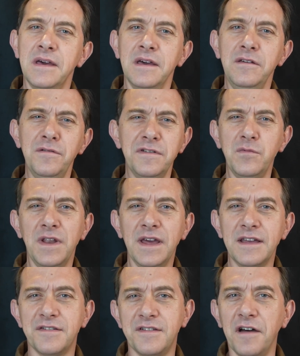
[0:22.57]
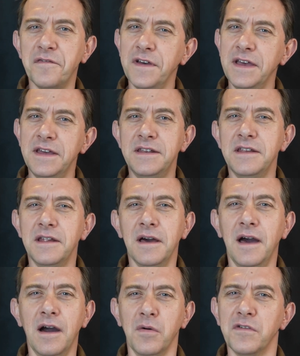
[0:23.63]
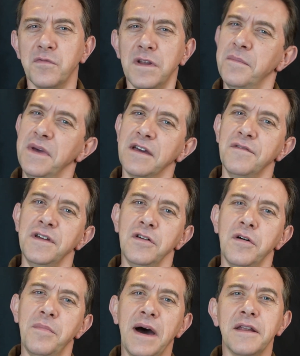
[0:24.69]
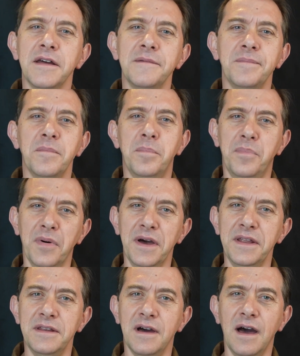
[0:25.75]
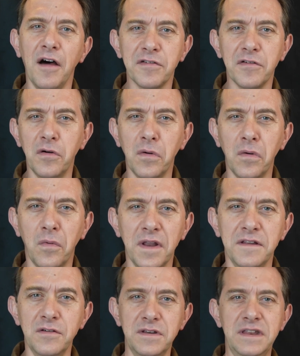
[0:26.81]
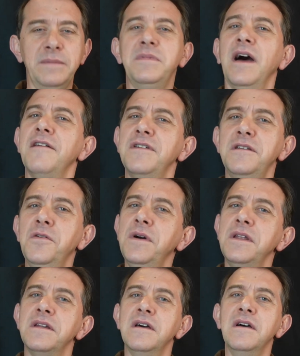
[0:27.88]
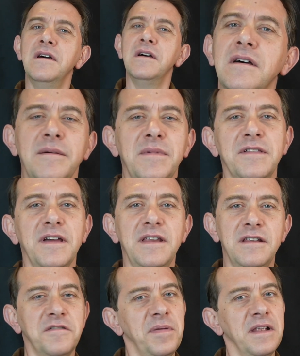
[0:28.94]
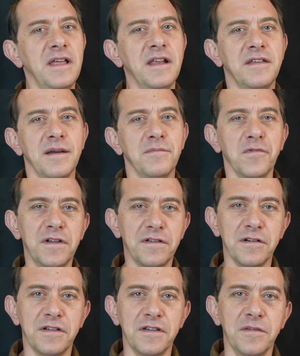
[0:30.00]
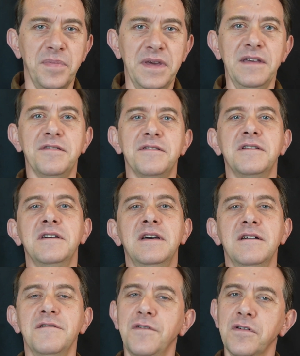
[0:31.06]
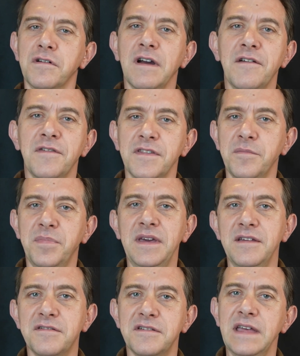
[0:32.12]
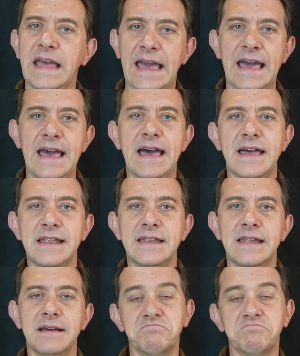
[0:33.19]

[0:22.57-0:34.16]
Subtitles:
Usually when I get stuff in, I always want to make a video about it, but I also want to do a deep dive into it. That means I need to spend a lot of time researching the piece, photographing the piece, and